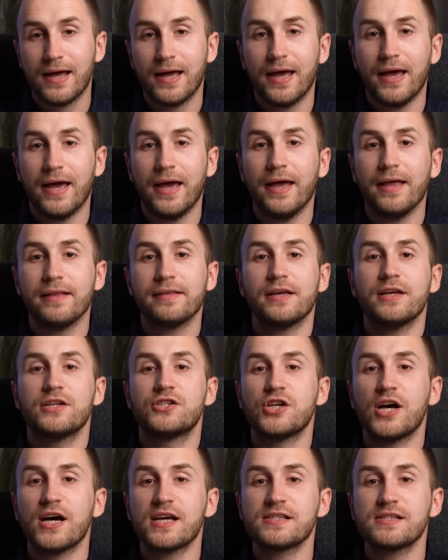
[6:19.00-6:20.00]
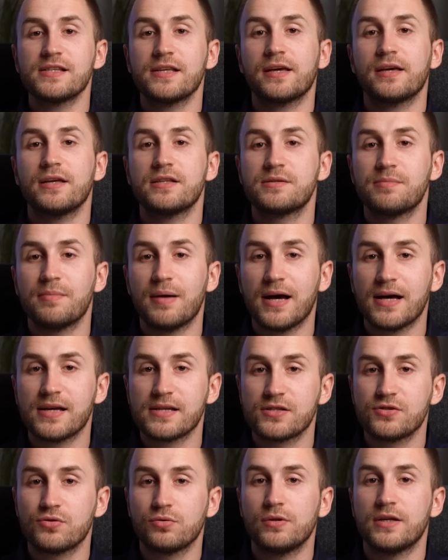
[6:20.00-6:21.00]
and adjusting its
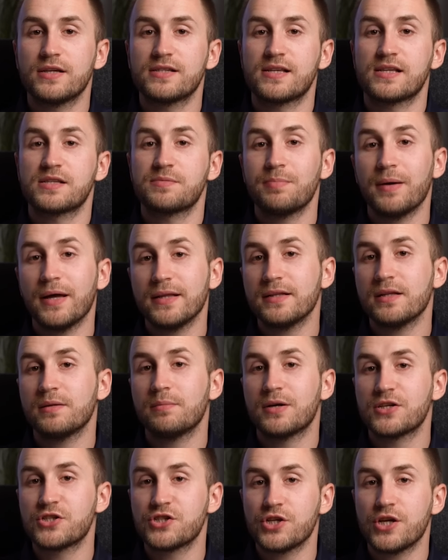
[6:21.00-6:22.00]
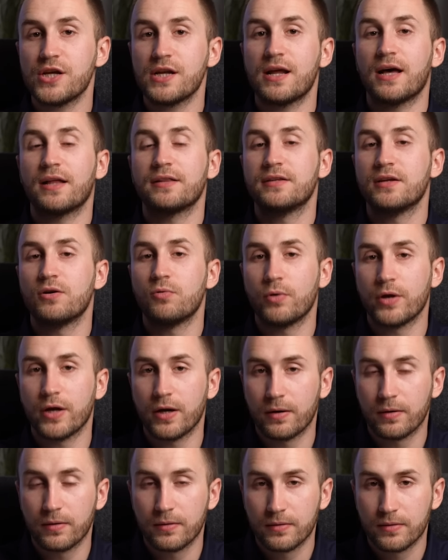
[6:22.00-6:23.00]
mass to the suspended machine at the rear.